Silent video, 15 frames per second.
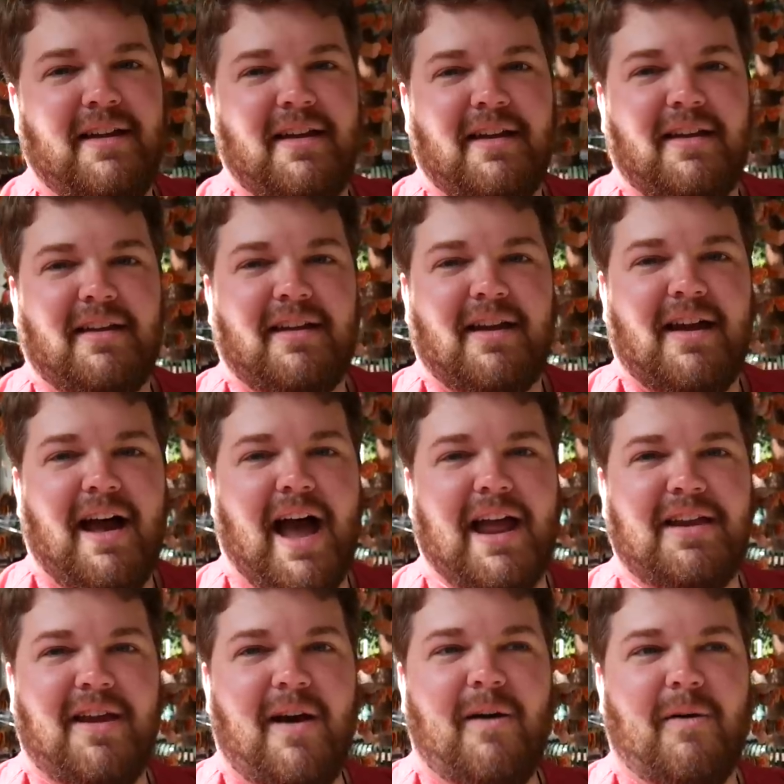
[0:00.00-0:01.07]
for this kind of pressure.
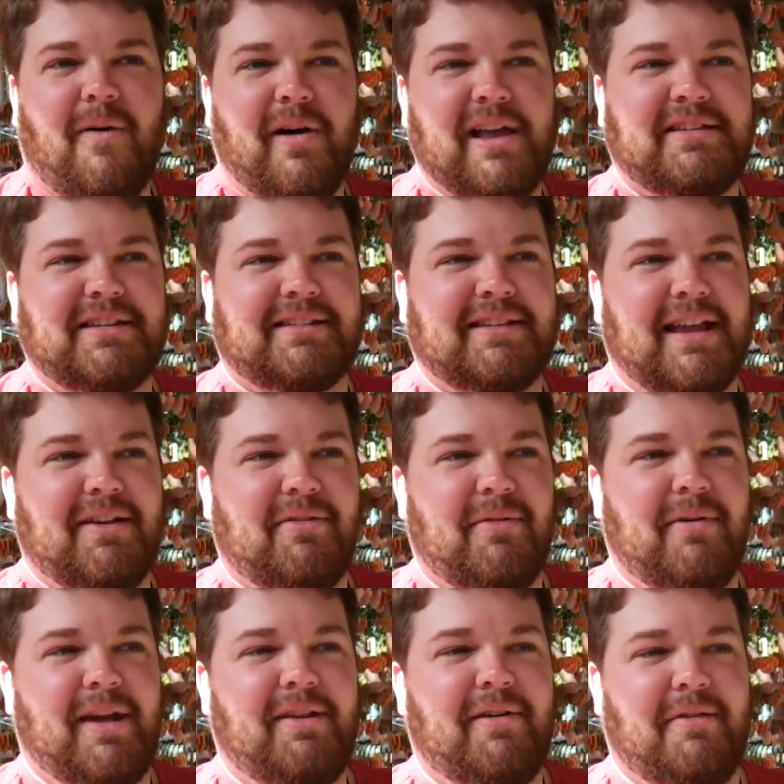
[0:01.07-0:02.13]
I know. It's just like,
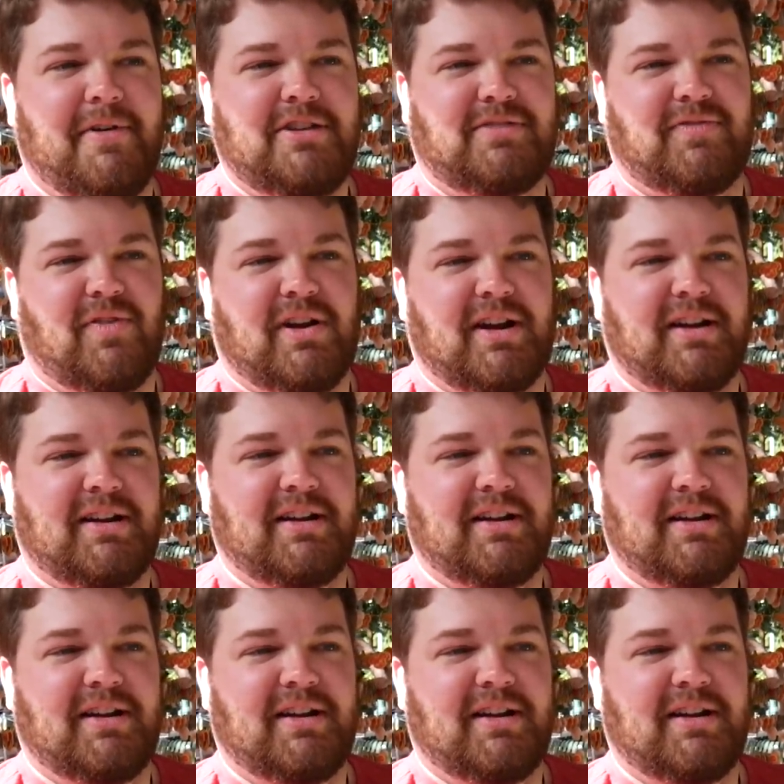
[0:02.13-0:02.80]
what do I wish for?